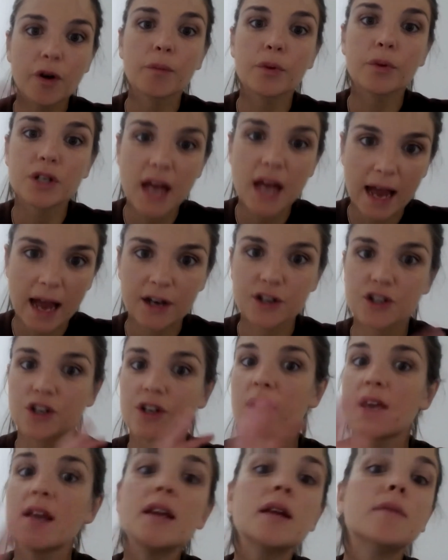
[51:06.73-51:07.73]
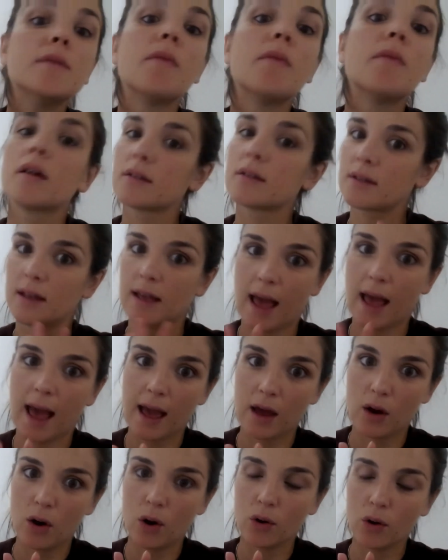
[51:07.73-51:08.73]
and protection in amongst the
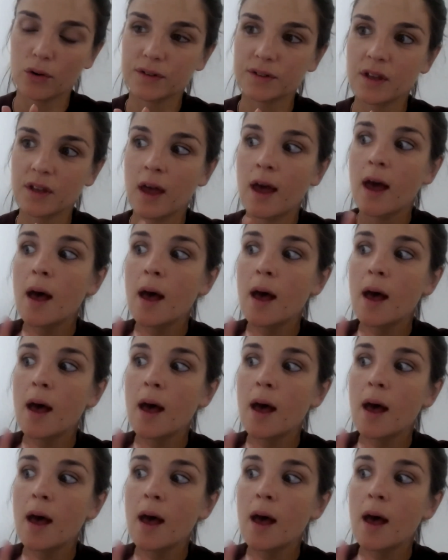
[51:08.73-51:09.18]
chaos